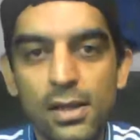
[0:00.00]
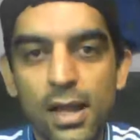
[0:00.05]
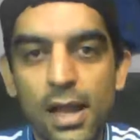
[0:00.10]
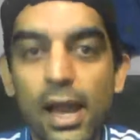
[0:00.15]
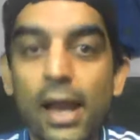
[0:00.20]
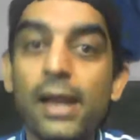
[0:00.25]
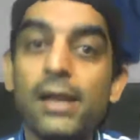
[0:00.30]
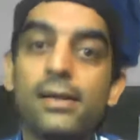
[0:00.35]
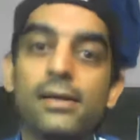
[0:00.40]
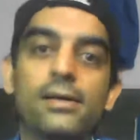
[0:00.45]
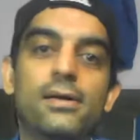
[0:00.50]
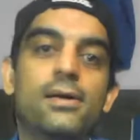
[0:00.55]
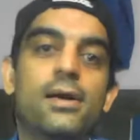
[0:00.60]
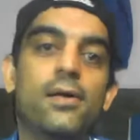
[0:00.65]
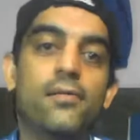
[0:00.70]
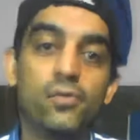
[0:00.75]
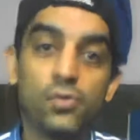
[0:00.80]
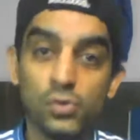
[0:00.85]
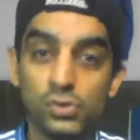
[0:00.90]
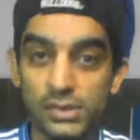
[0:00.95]
and
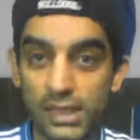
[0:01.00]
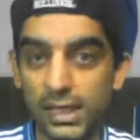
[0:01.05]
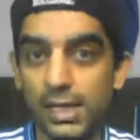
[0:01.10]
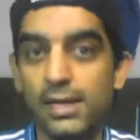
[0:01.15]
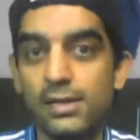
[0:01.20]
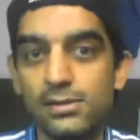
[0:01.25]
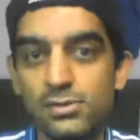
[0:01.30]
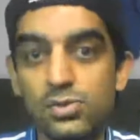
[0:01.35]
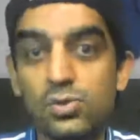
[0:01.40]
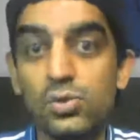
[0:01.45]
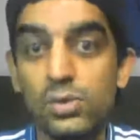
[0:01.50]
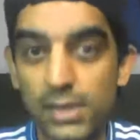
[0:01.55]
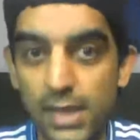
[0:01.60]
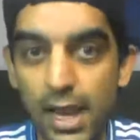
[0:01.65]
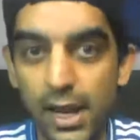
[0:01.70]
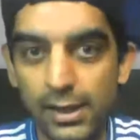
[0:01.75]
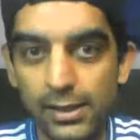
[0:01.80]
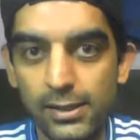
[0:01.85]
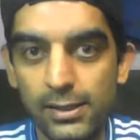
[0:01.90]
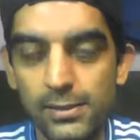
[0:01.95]
a few seconds to
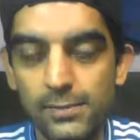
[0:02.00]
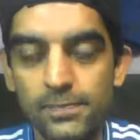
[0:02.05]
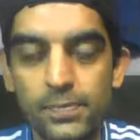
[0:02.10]
react.